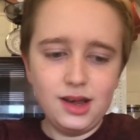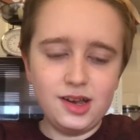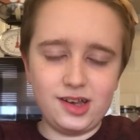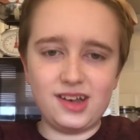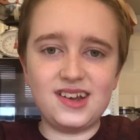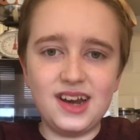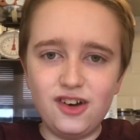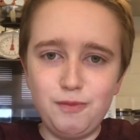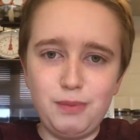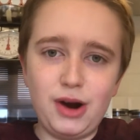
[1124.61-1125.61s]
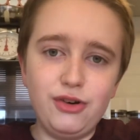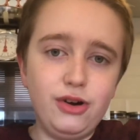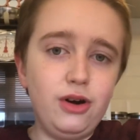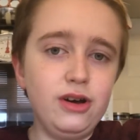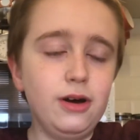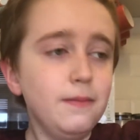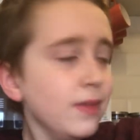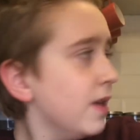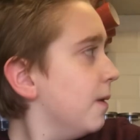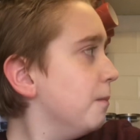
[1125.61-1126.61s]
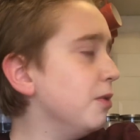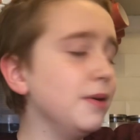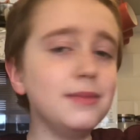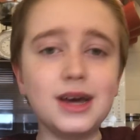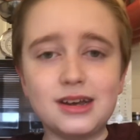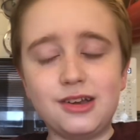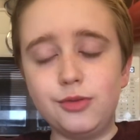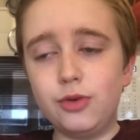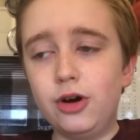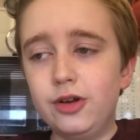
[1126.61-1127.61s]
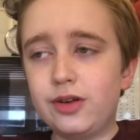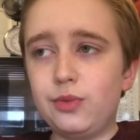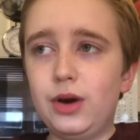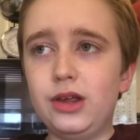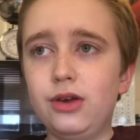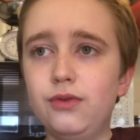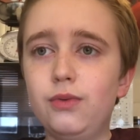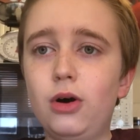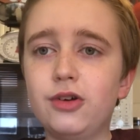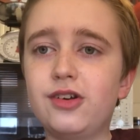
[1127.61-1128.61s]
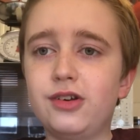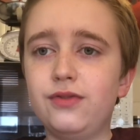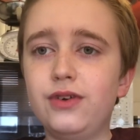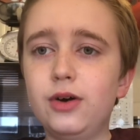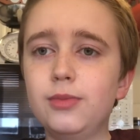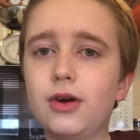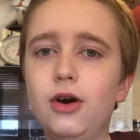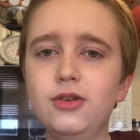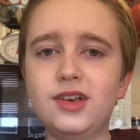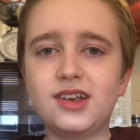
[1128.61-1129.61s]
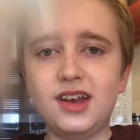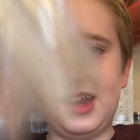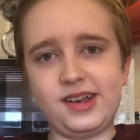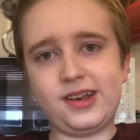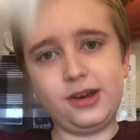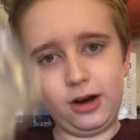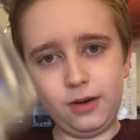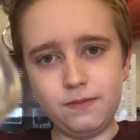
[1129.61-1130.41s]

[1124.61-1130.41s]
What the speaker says: It's a state of paranoia, but it makes it worse when you've watched a film called Sinister.